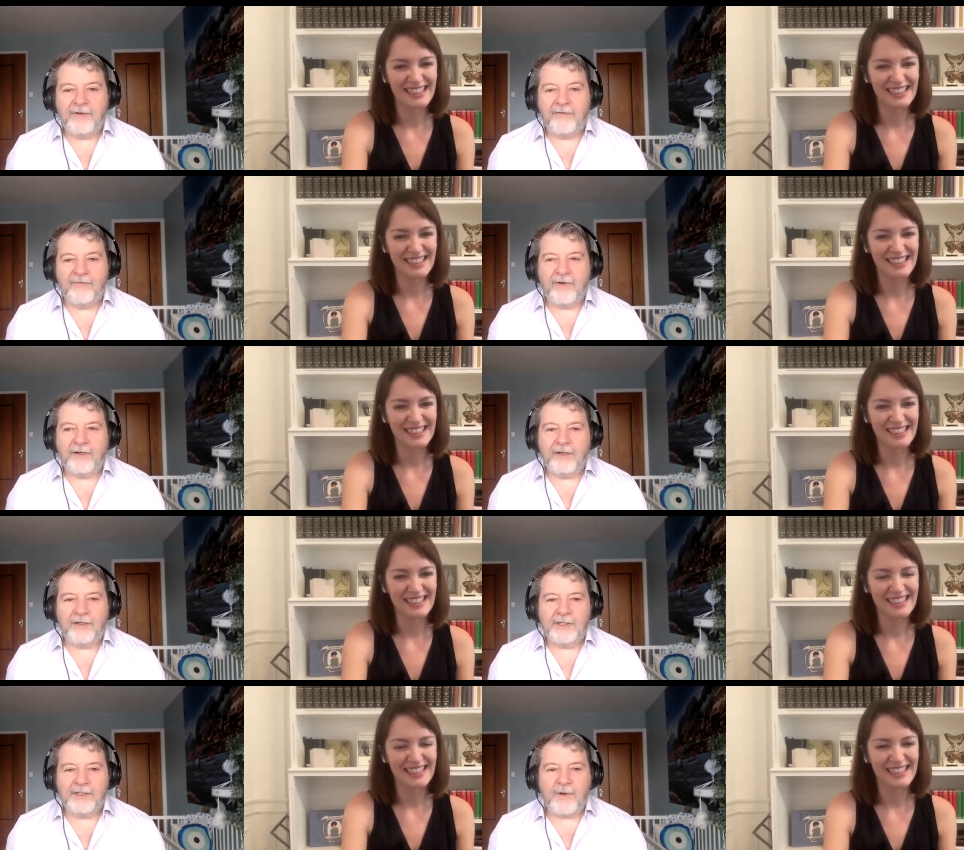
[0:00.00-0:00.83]
Speaker 1: now, I've written it
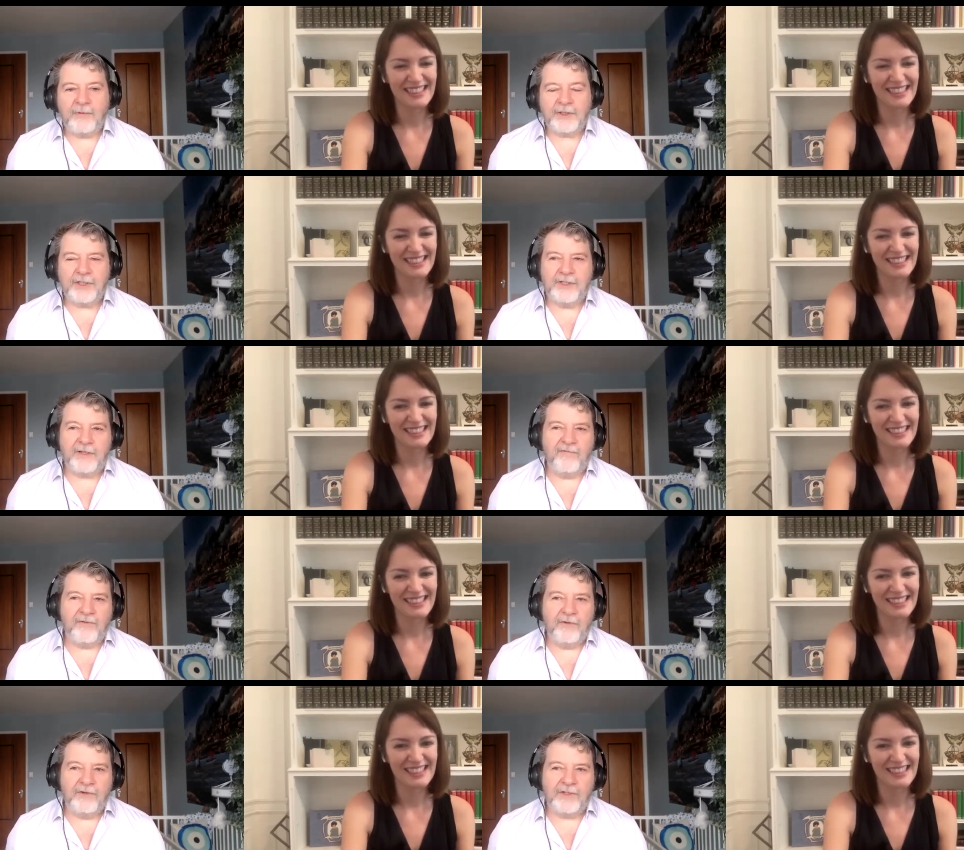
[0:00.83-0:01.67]
because publishing is
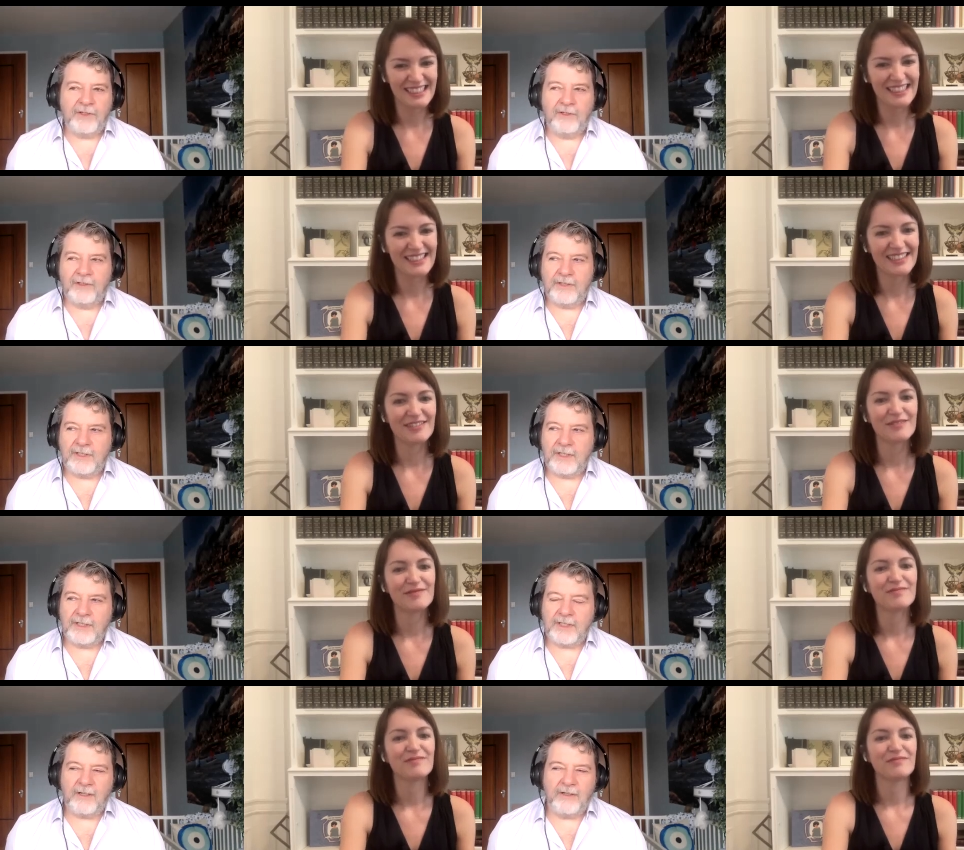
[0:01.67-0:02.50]
confusing because it takes
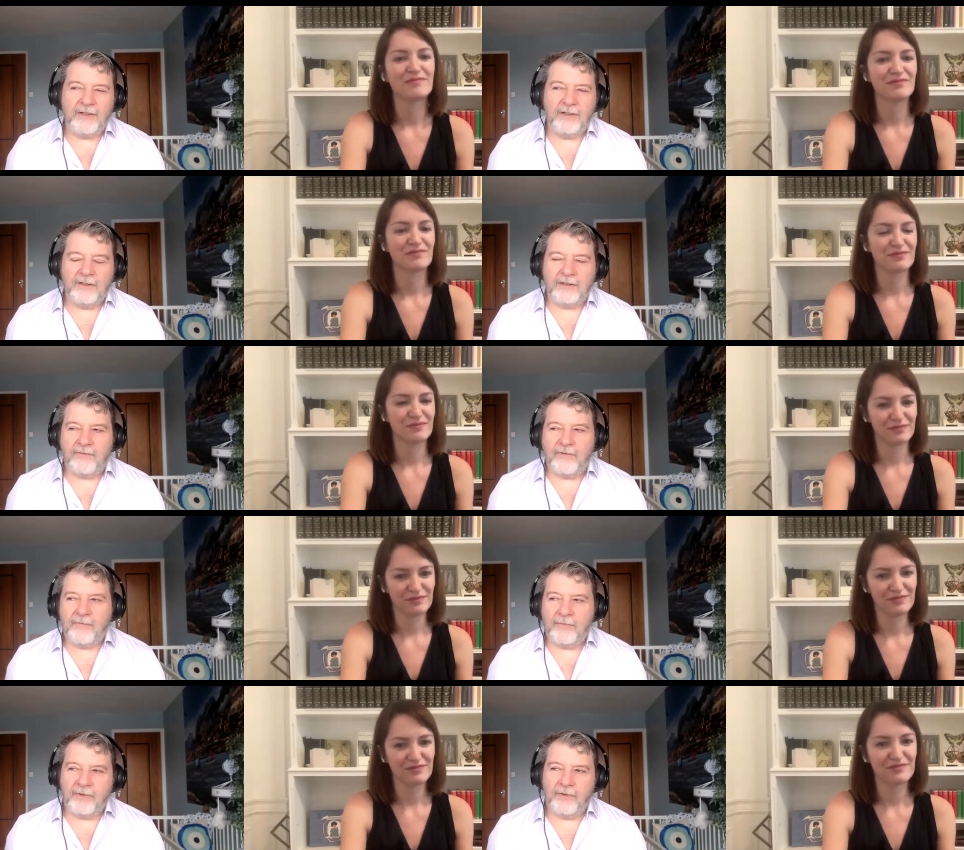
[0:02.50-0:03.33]
like a year to write a
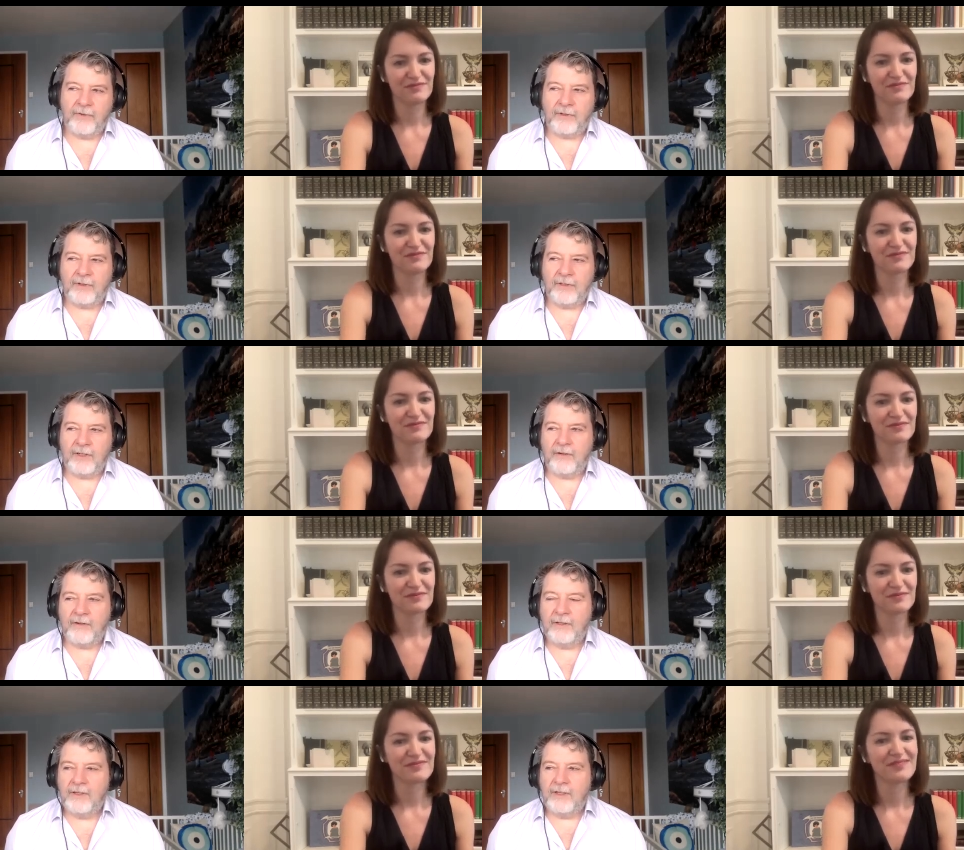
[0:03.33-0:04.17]
book and then it,
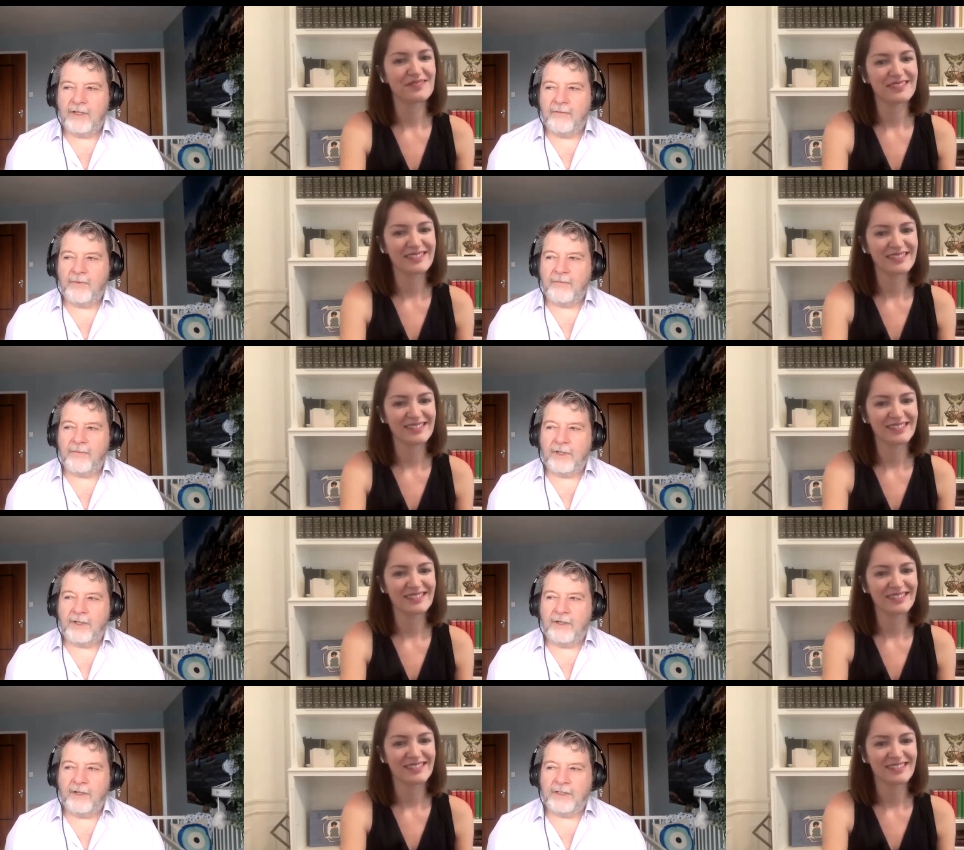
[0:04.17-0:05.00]
it might be like
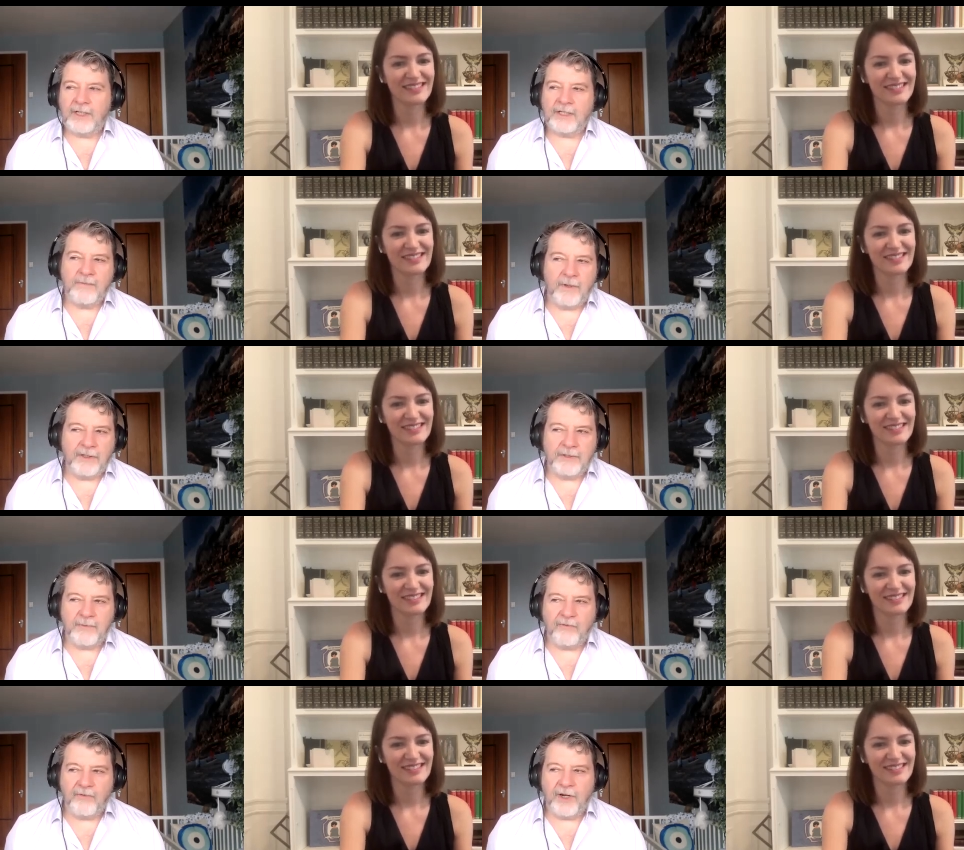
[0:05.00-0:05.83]
another six months
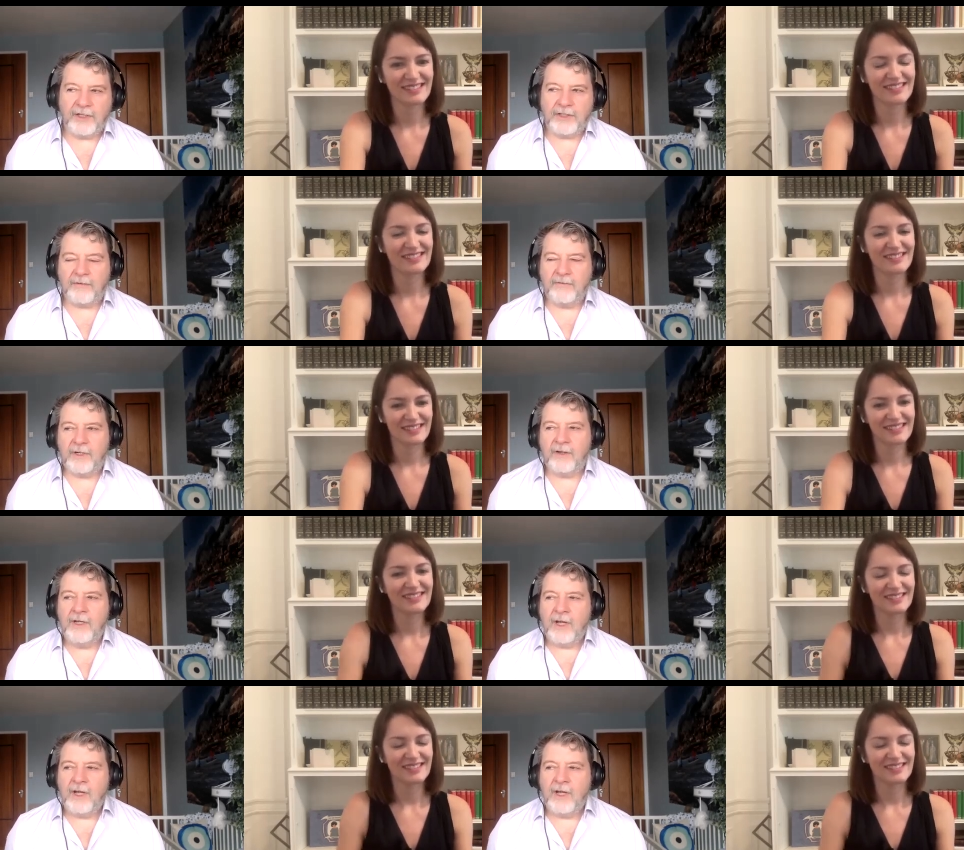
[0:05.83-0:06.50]
before it actually comes out.